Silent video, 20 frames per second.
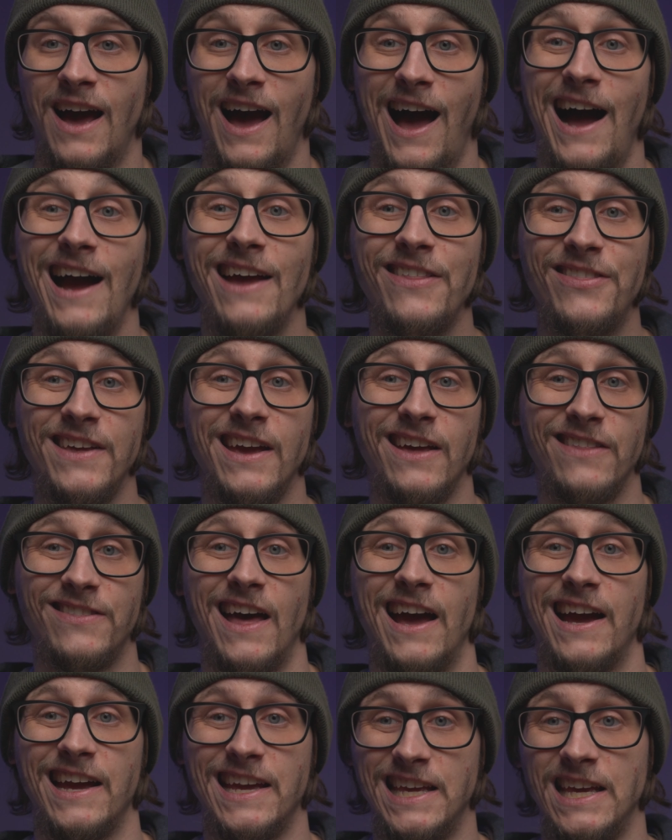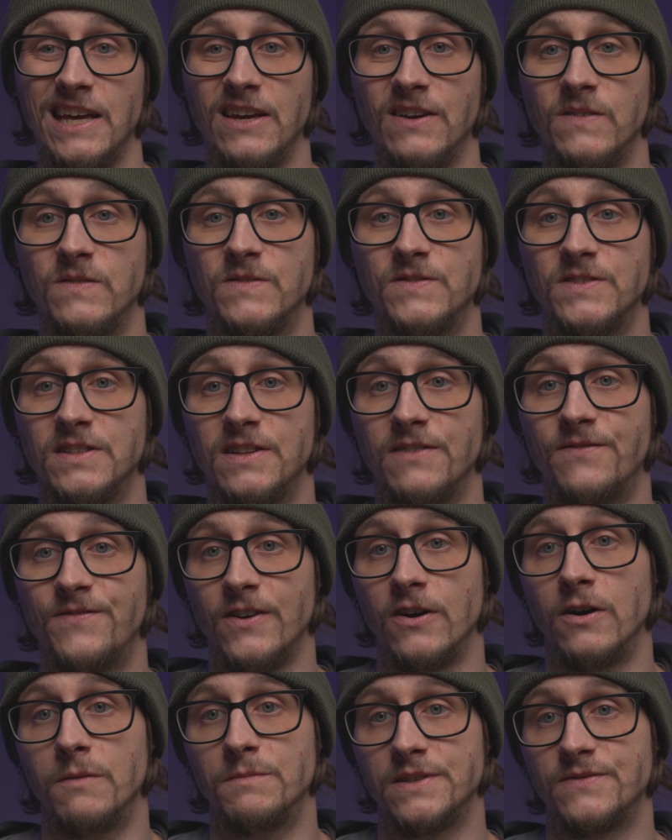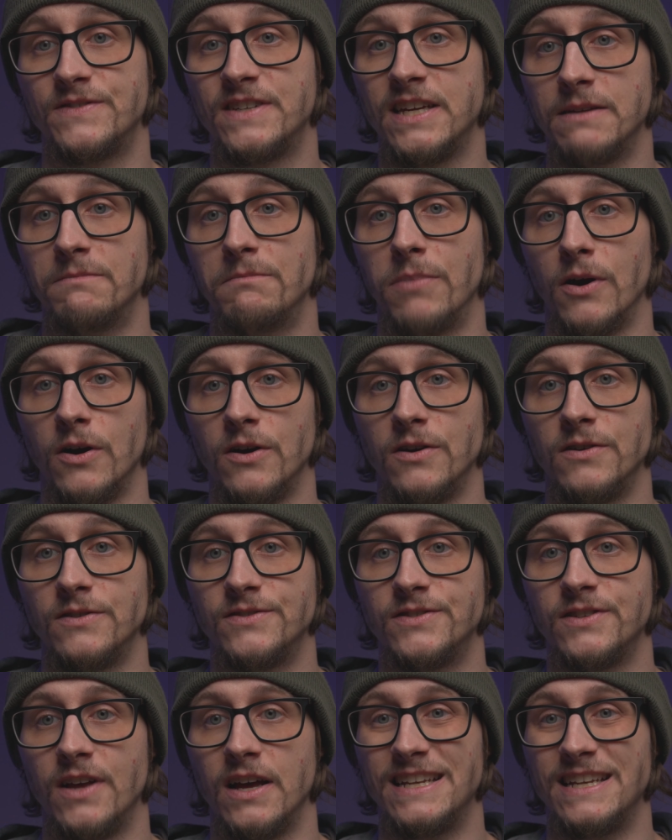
I think that gives the films of Ken Burns